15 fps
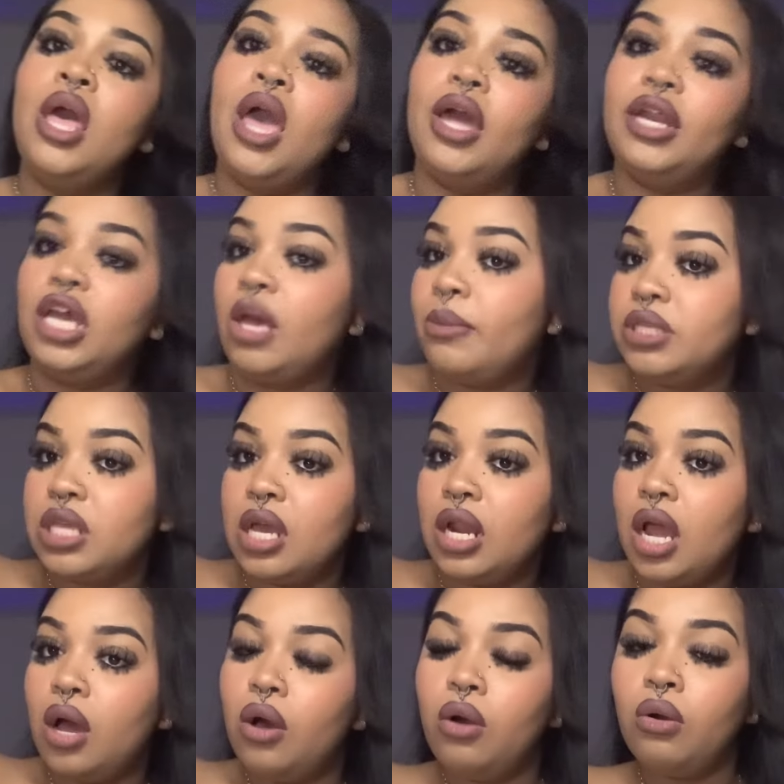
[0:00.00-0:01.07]
And they could be saying,
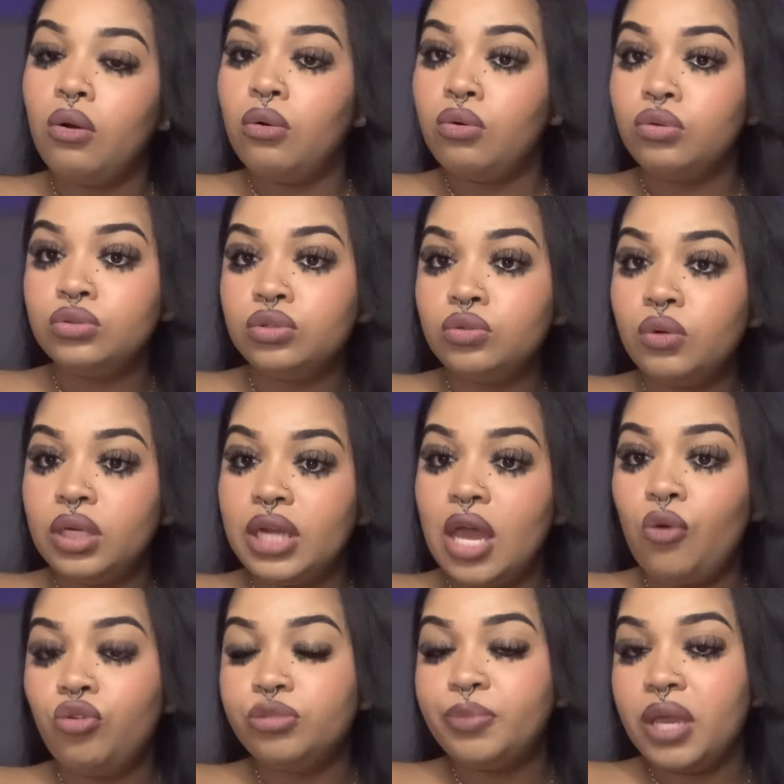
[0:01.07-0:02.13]
like, oh, who's doing that?
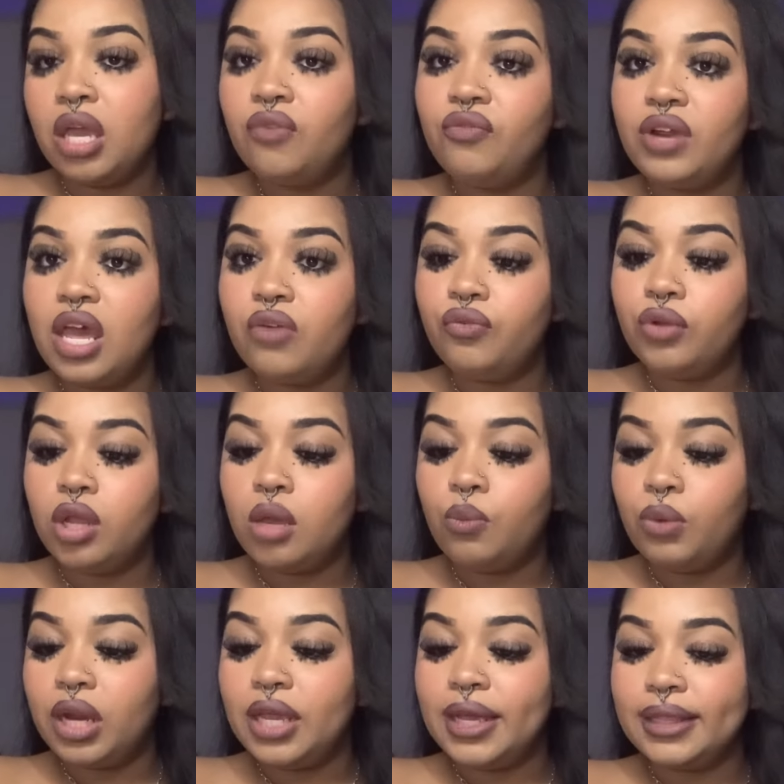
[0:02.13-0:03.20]
Who's paying for that for them?
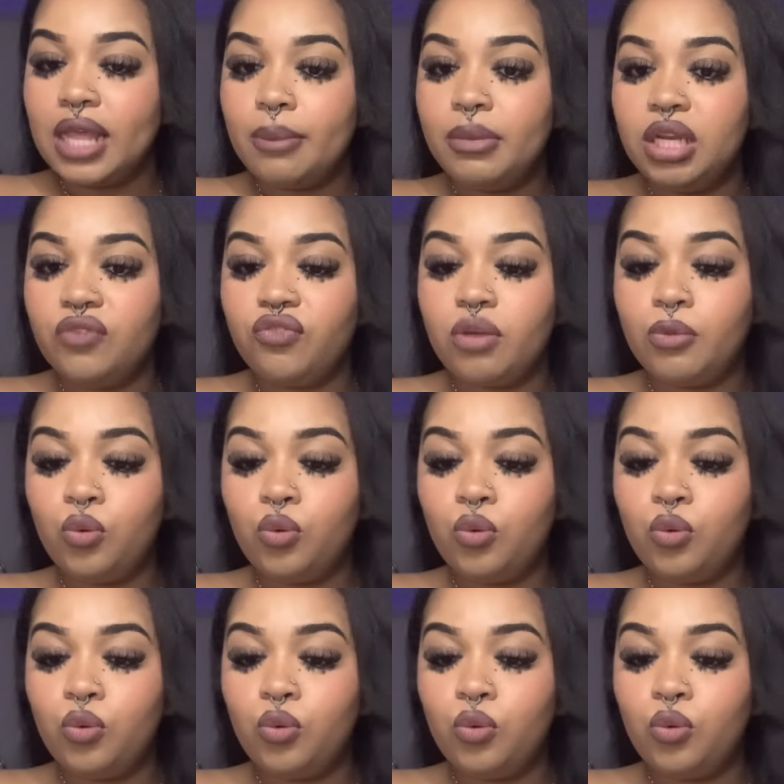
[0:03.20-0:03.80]
Where they get that money from?